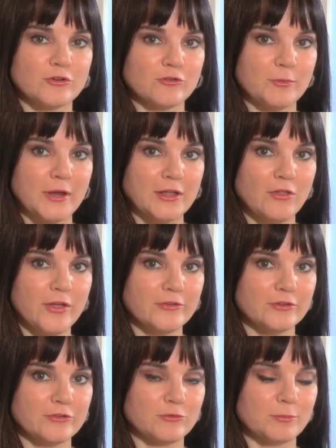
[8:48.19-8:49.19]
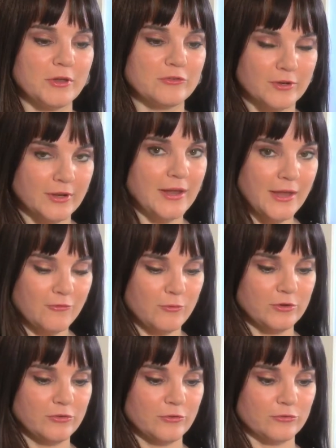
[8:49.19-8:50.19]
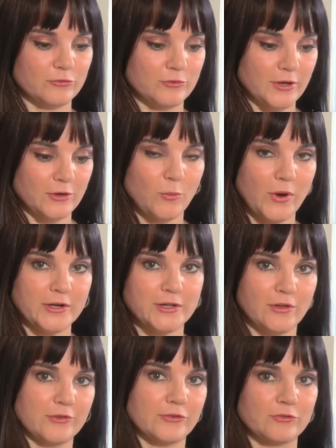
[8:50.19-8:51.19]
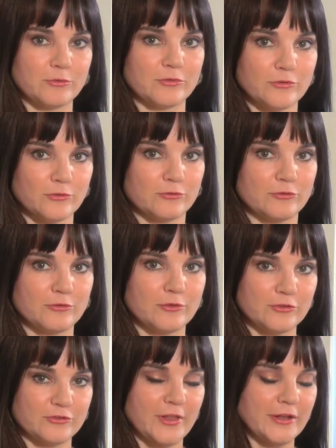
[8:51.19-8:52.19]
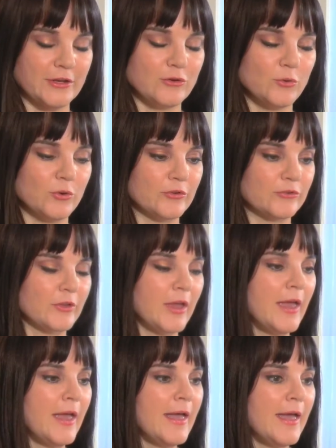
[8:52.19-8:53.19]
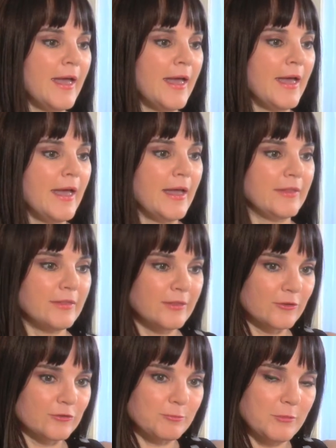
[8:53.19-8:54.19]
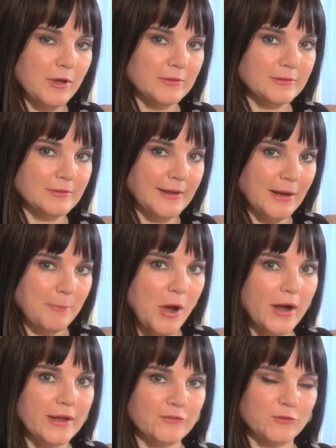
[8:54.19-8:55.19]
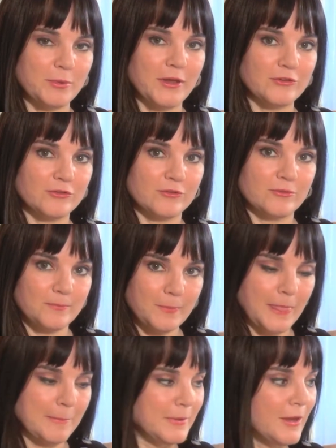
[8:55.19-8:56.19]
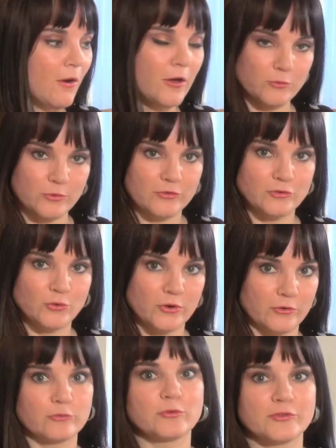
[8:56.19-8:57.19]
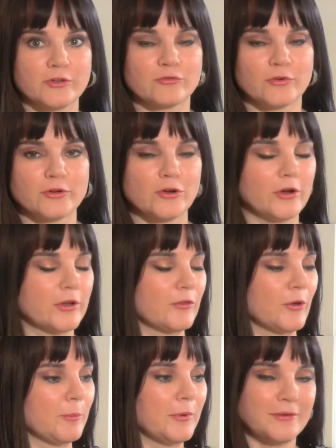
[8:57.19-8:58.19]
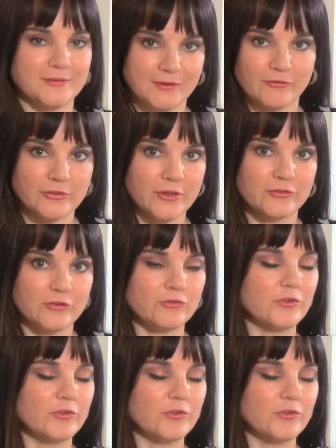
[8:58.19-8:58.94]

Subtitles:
of my closet space. And I have one of those kind of wide closets with those sliding doors. And there's like a pocket space beyond where the door goes, which gets very dark in there, but nevertheless, it's